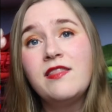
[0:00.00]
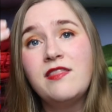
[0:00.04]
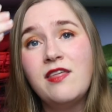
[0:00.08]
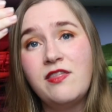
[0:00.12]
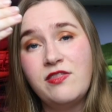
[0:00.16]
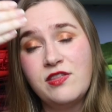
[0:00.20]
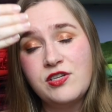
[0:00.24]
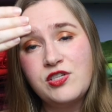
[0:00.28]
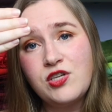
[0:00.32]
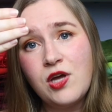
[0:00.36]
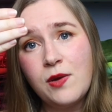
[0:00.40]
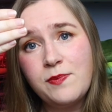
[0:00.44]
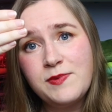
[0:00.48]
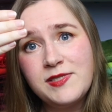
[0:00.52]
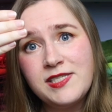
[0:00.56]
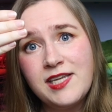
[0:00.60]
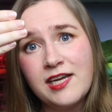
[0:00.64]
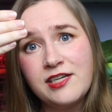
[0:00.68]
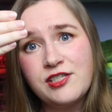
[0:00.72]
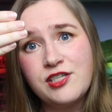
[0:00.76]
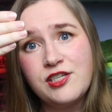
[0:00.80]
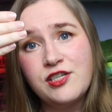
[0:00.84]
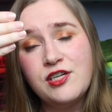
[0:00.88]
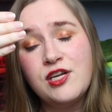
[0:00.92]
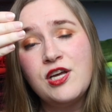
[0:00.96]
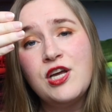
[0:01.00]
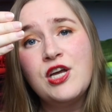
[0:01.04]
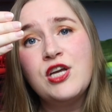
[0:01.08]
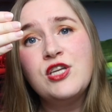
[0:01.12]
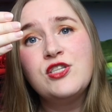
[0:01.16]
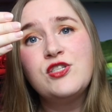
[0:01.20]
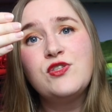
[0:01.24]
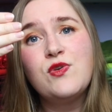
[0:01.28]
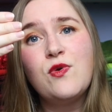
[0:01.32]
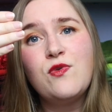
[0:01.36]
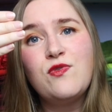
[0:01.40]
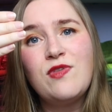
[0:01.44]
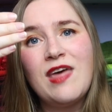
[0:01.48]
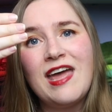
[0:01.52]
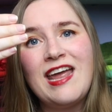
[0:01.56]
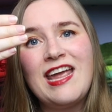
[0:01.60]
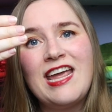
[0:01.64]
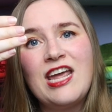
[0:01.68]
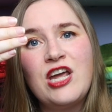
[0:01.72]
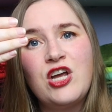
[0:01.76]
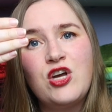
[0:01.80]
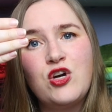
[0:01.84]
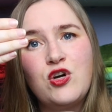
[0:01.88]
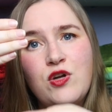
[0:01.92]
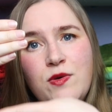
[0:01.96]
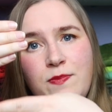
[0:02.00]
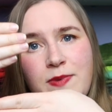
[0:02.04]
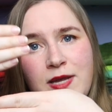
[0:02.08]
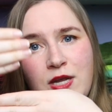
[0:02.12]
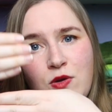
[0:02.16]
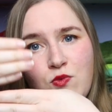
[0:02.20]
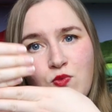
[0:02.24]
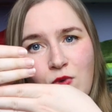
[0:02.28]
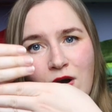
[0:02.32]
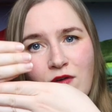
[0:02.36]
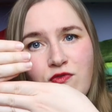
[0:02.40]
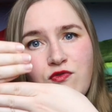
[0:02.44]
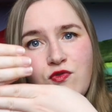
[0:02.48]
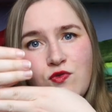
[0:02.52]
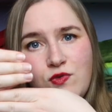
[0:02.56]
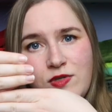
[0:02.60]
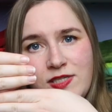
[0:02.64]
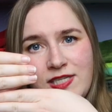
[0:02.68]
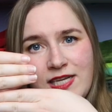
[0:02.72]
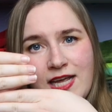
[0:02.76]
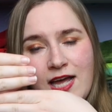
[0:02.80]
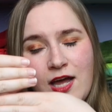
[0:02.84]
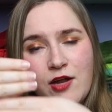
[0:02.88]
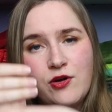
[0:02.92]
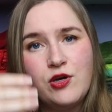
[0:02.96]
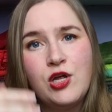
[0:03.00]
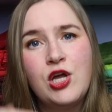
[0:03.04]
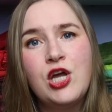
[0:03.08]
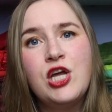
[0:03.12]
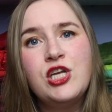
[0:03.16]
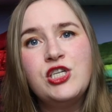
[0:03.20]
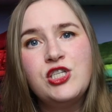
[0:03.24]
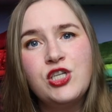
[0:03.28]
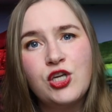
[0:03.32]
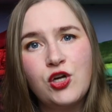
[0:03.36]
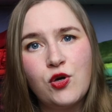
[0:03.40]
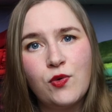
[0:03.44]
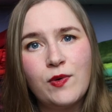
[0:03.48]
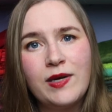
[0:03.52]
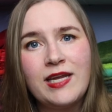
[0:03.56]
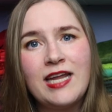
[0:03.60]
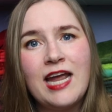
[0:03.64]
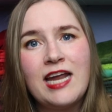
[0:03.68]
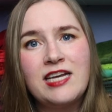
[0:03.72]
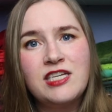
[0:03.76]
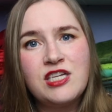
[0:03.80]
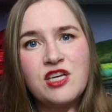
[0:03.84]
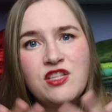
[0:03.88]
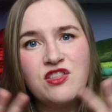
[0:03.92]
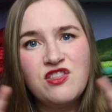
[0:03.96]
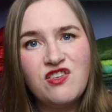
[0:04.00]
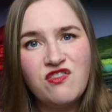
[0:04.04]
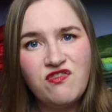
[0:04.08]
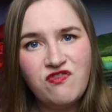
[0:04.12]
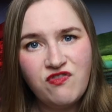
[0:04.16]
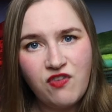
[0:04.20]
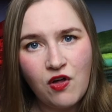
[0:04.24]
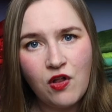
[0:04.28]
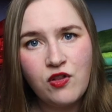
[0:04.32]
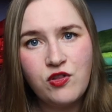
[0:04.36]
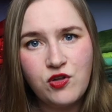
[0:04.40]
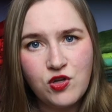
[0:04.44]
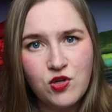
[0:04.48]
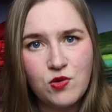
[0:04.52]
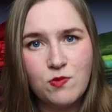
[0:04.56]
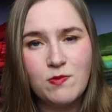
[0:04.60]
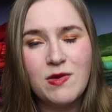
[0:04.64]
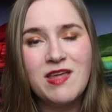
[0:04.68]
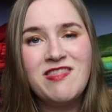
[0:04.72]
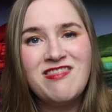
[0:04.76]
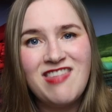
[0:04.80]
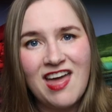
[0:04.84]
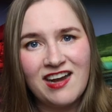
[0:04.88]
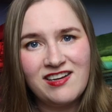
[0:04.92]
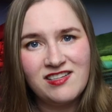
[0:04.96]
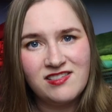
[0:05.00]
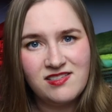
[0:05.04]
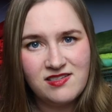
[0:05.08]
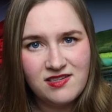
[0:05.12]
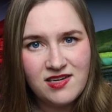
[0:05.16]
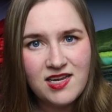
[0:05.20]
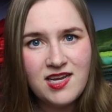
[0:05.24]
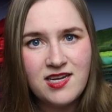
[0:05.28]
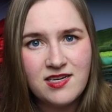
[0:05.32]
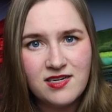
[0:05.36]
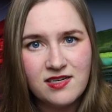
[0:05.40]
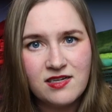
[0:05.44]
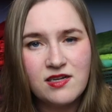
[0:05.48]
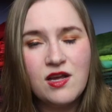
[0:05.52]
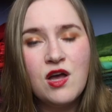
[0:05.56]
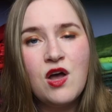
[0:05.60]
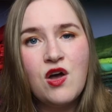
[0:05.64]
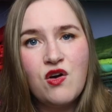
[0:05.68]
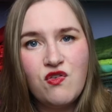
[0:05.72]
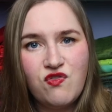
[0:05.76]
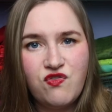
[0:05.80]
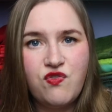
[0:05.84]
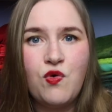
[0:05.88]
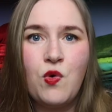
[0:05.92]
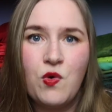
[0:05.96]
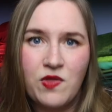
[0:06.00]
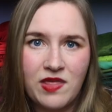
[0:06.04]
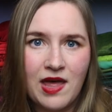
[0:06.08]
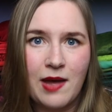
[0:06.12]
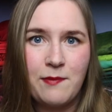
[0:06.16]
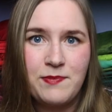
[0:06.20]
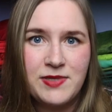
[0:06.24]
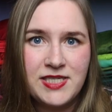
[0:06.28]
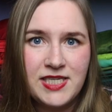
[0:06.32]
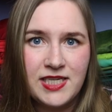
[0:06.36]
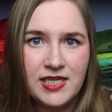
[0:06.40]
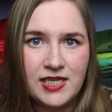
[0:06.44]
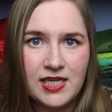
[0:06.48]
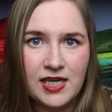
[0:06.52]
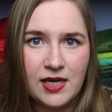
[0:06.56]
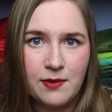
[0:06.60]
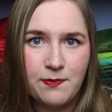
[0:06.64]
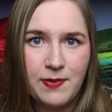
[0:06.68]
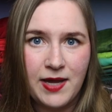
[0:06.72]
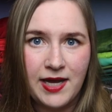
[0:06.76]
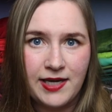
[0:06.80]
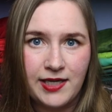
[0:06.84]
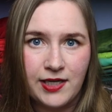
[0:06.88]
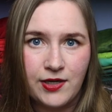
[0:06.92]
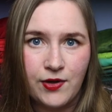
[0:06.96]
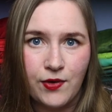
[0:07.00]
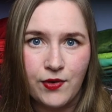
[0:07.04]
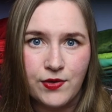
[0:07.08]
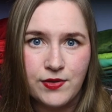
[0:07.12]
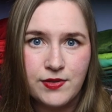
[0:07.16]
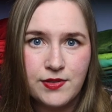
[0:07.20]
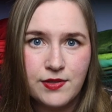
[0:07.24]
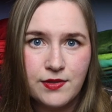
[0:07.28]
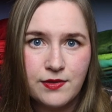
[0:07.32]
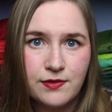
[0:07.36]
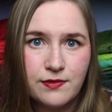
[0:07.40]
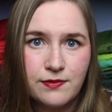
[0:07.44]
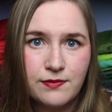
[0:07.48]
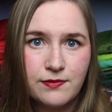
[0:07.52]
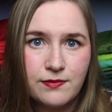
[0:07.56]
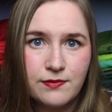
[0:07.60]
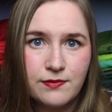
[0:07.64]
than the top section so that it could be ruffled down to create the volume that is needed for that particular petticoat.